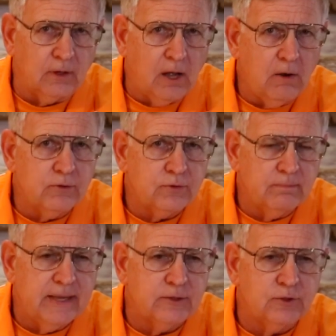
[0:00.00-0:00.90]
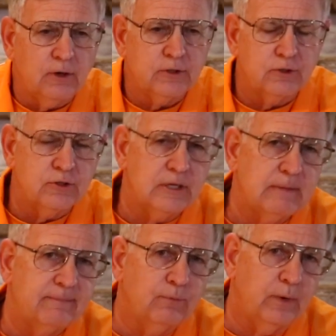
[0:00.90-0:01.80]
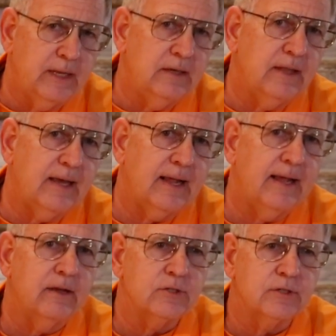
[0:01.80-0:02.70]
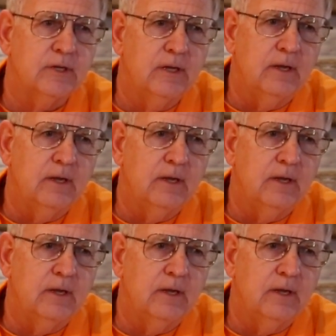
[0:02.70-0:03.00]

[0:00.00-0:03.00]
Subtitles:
The logs from that structure, some of them went into that house,